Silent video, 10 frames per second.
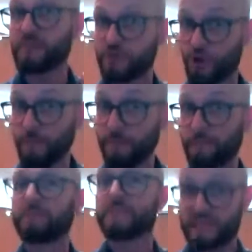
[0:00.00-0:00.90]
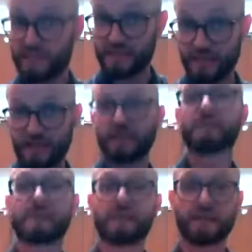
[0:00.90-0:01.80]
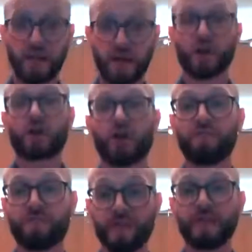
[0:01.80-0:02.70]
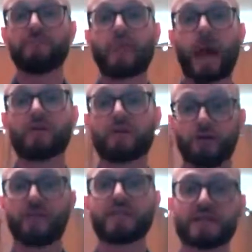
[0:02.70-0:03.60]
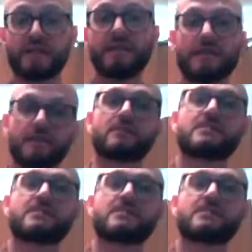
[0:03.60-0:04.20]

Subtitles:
Keep up. Tea, coffee, black currant, tea,